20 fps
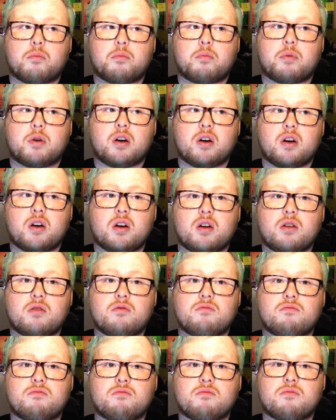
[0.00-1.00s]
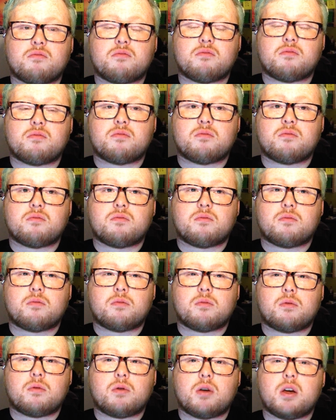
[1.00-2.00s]
But
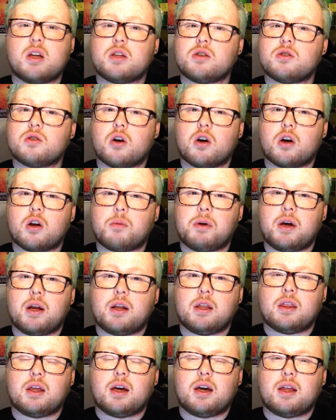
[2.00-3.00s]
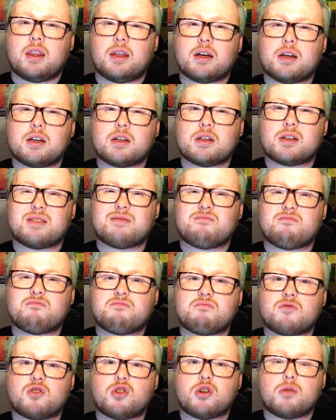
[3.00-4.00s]
it's not going to be anything that's
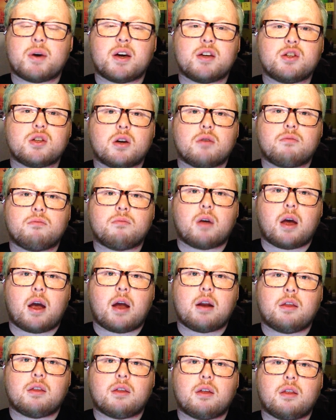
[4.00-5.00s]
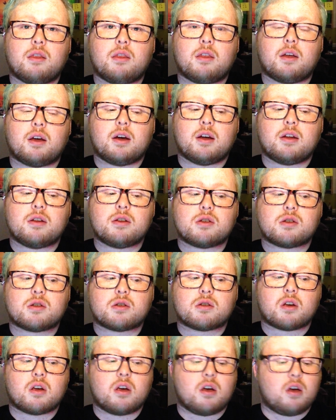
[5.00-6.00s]
too major, anything
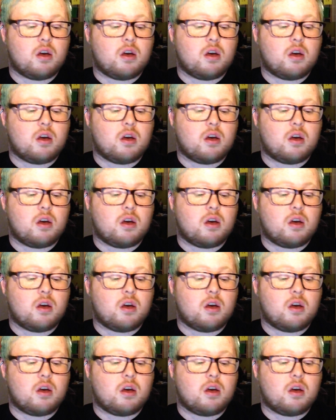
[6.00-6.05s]
that's